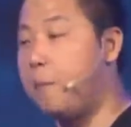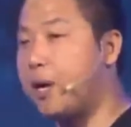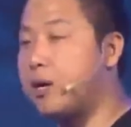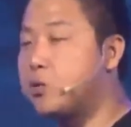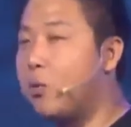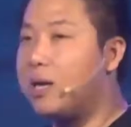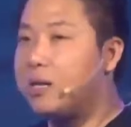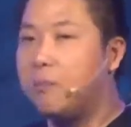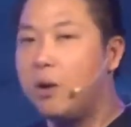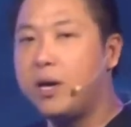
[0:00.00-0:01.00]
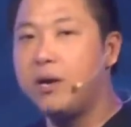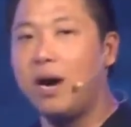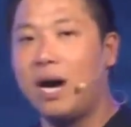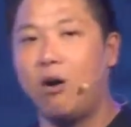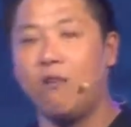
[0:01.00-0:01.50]
Because why? The moment
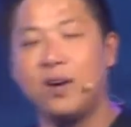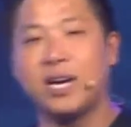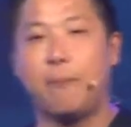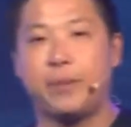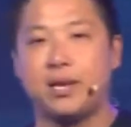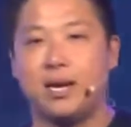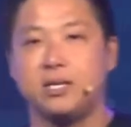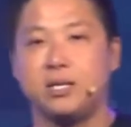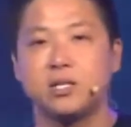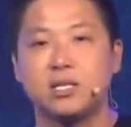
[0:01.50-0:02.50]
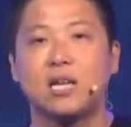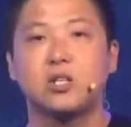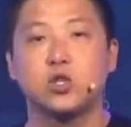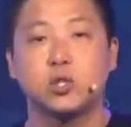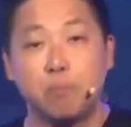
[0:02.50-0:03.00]
you are overcapitalized, you
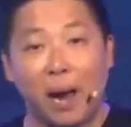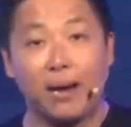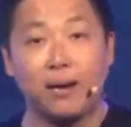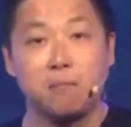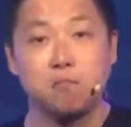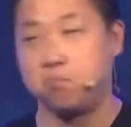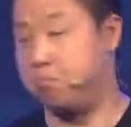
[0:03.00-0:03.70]
start to spend